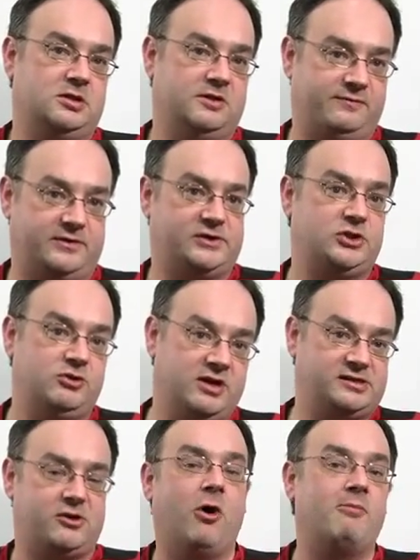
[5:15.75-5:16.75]
The first
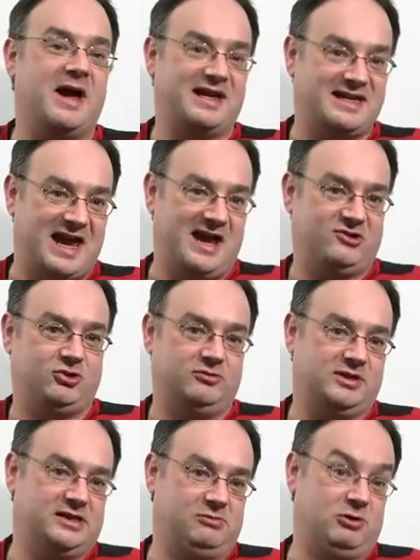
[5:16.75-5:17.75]
US combat
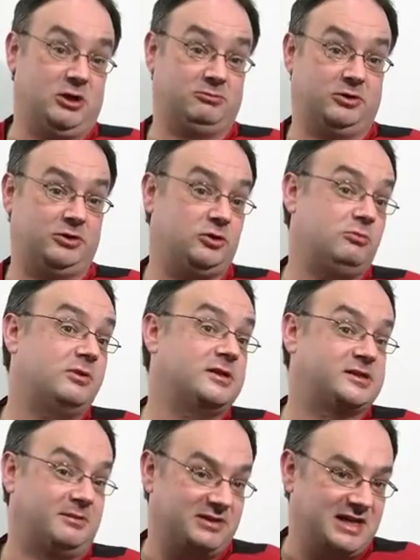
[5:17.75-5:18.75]
casualties of World War II were in
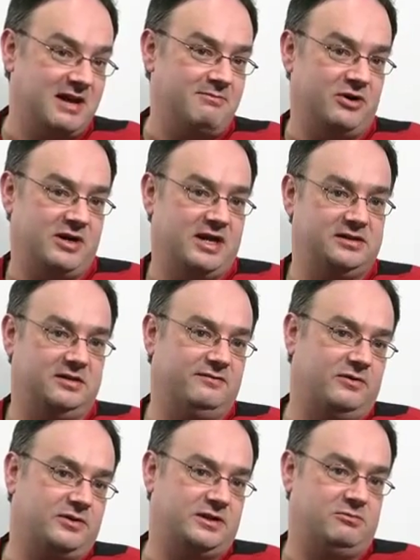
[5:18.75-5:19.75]
September
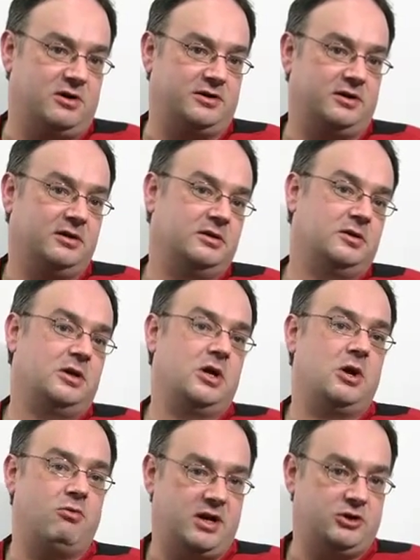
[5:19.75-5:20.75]
1941,
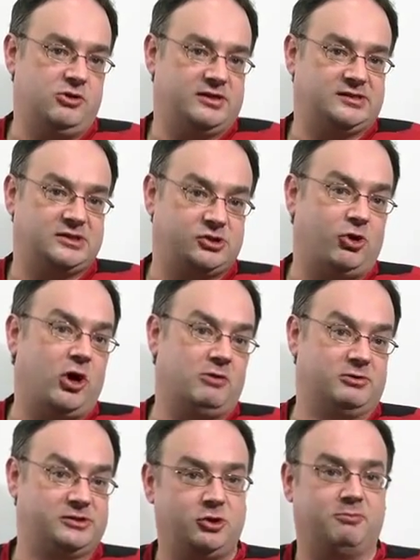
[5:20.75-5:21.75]
when a US destroyer
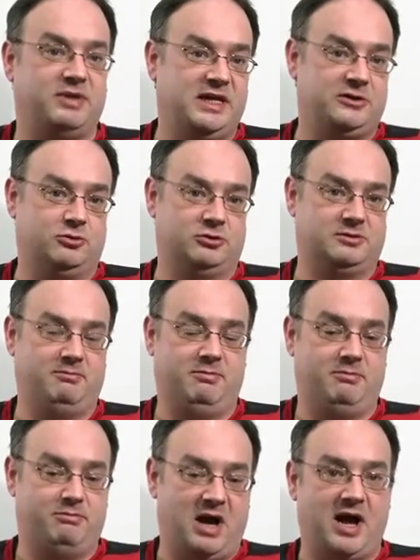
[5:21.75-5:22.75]
was torpedoed
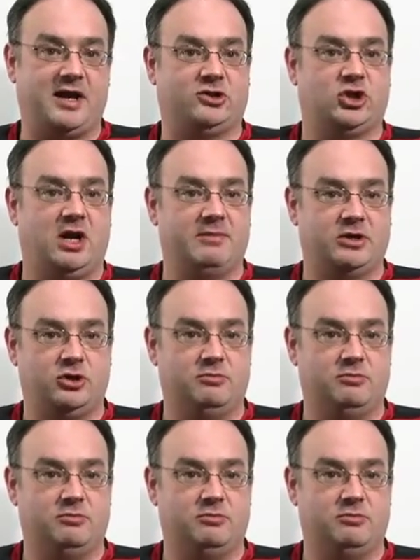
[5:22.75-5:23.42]
by a German